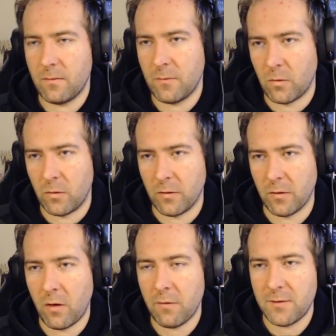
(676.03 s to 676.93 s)
or
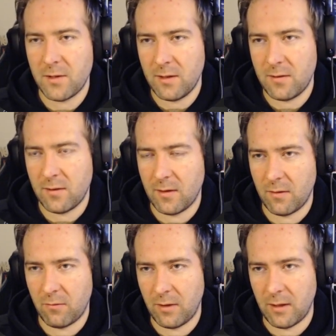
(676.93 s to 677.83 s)
the offsets, and
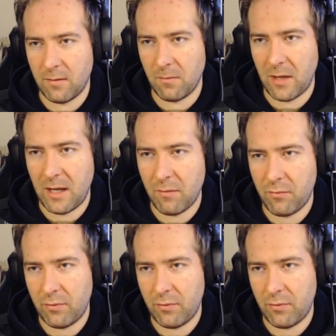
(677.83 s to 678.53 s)
if we then map